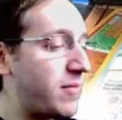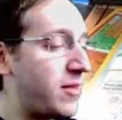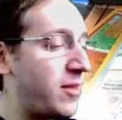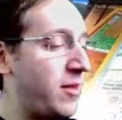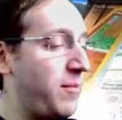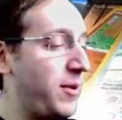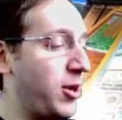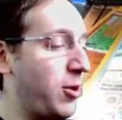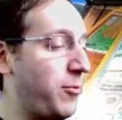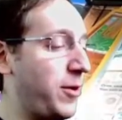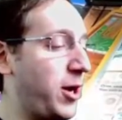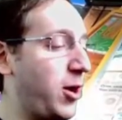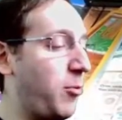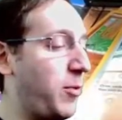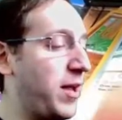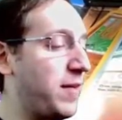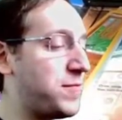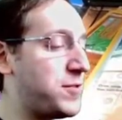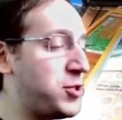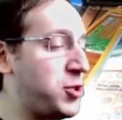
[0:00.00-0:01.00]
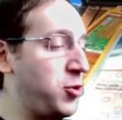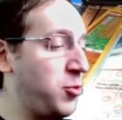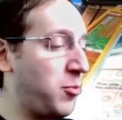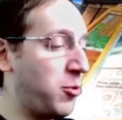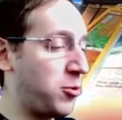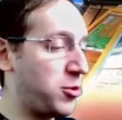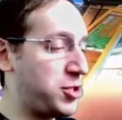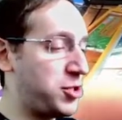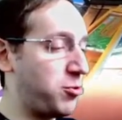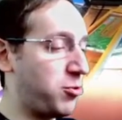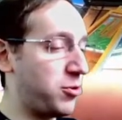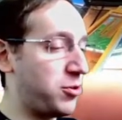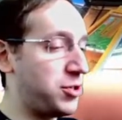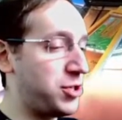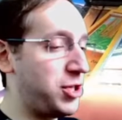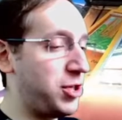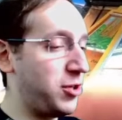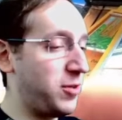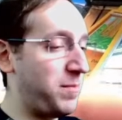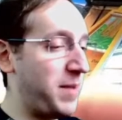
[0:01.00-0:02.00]
But here we go. We have two more Sword and
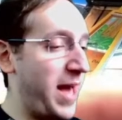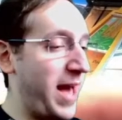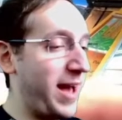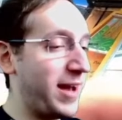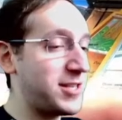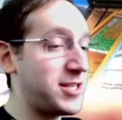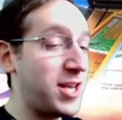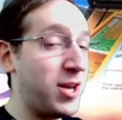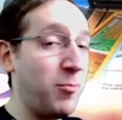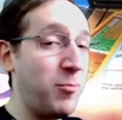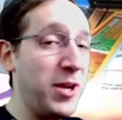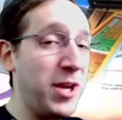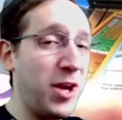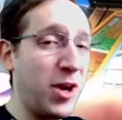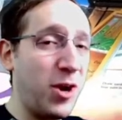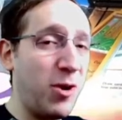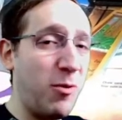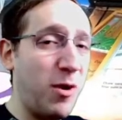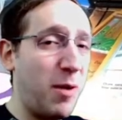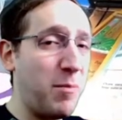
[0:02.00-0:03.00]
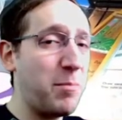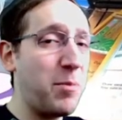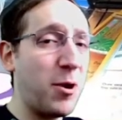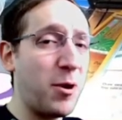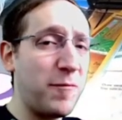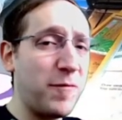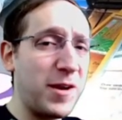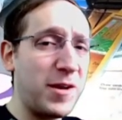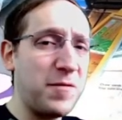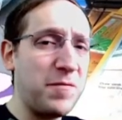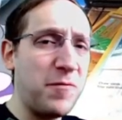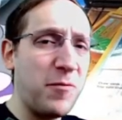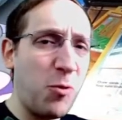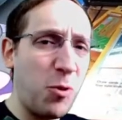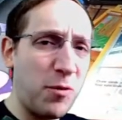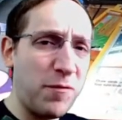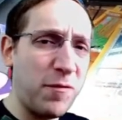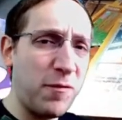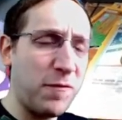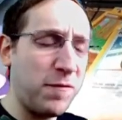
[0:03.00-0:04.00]
Shield packs. Can we go a perfect
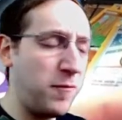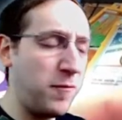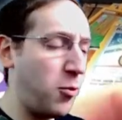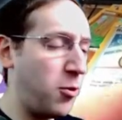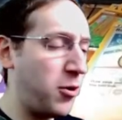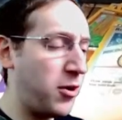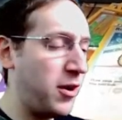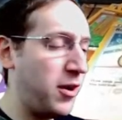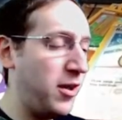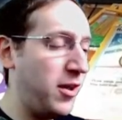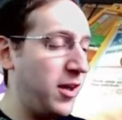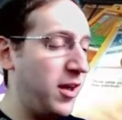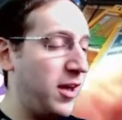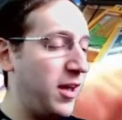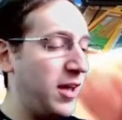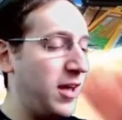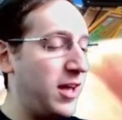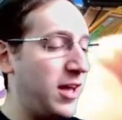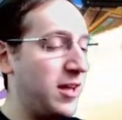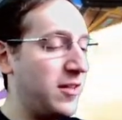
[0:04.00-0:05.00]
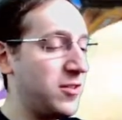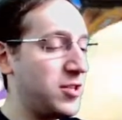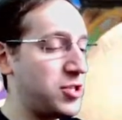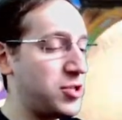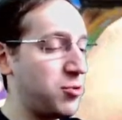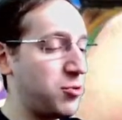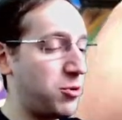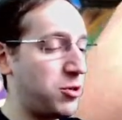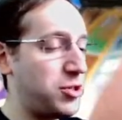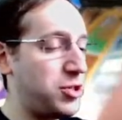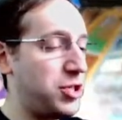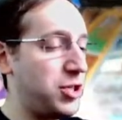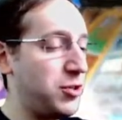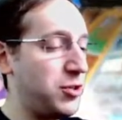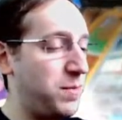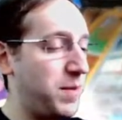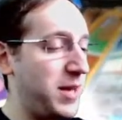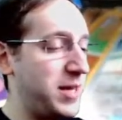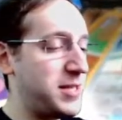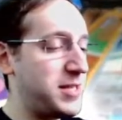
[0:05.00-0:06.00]
four for four in the Sword and
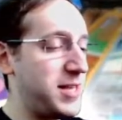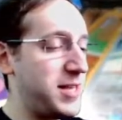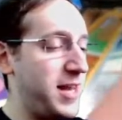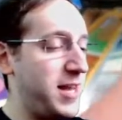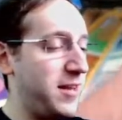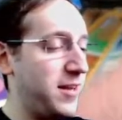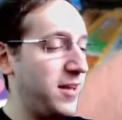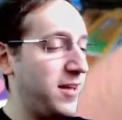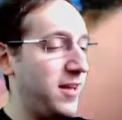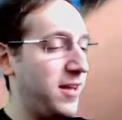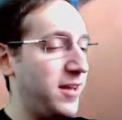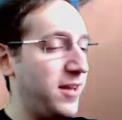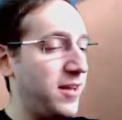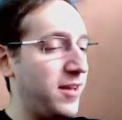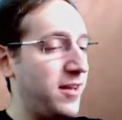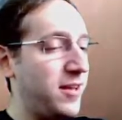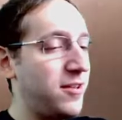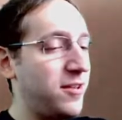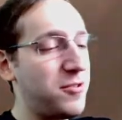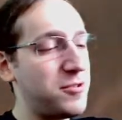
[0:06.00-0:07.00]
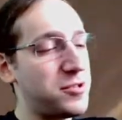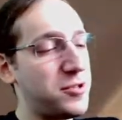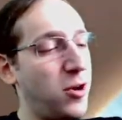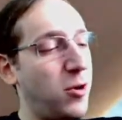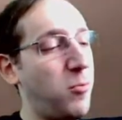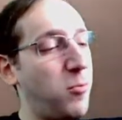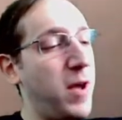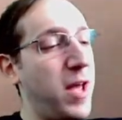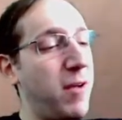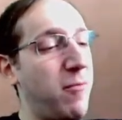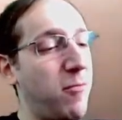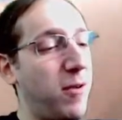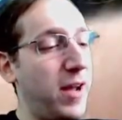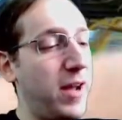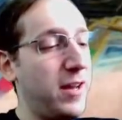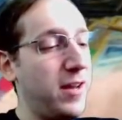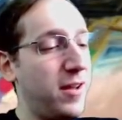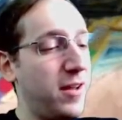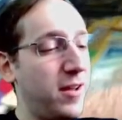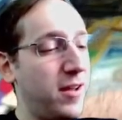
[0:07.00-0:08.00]
Shield base set? There's no way,
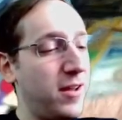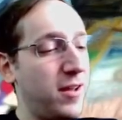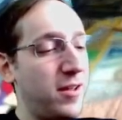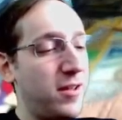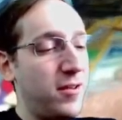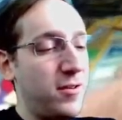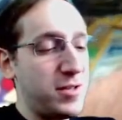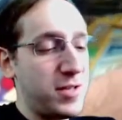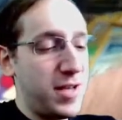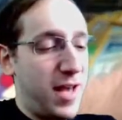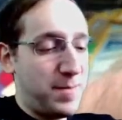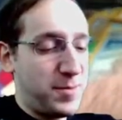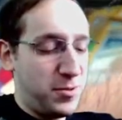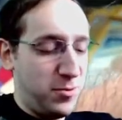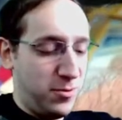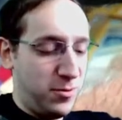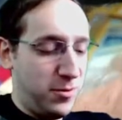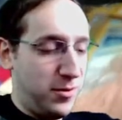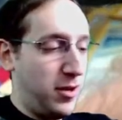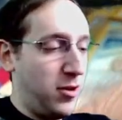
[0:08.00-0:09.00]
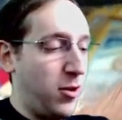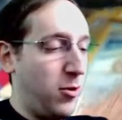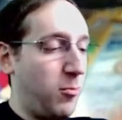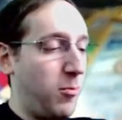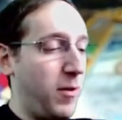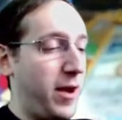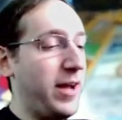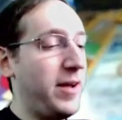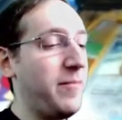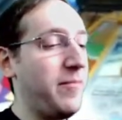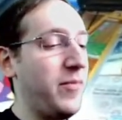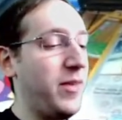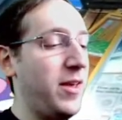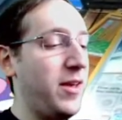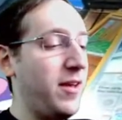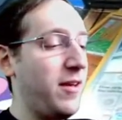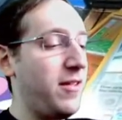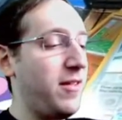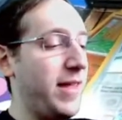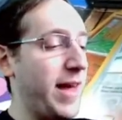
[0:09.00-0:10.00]
right? There's absolutely no way.
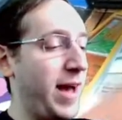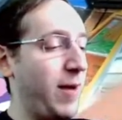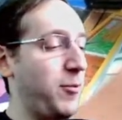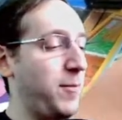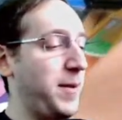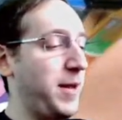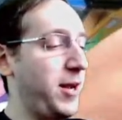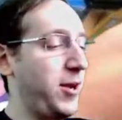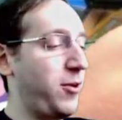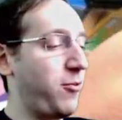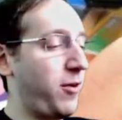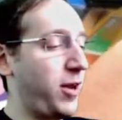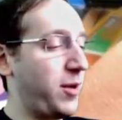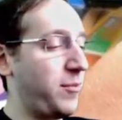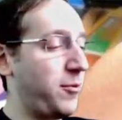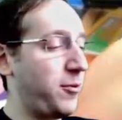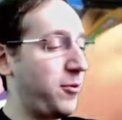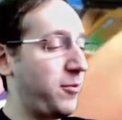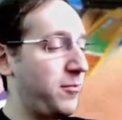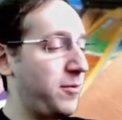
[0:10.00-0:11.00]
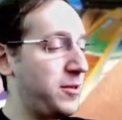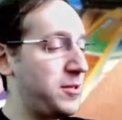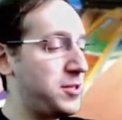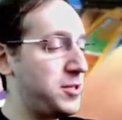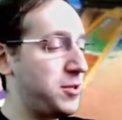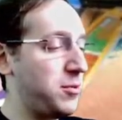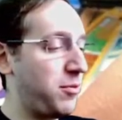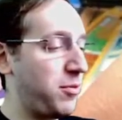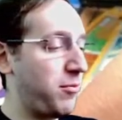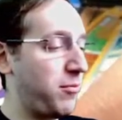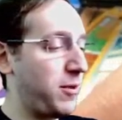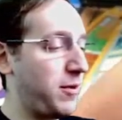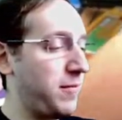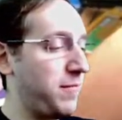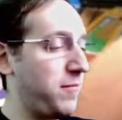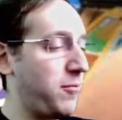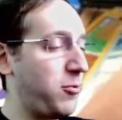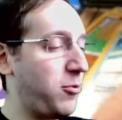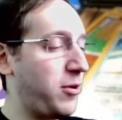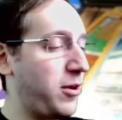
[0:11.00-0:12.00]
That would be incredible. One, two, three,
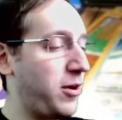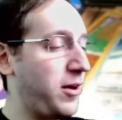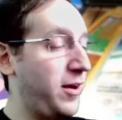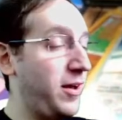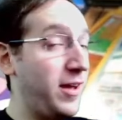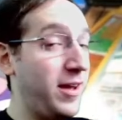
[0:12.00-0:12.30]
four.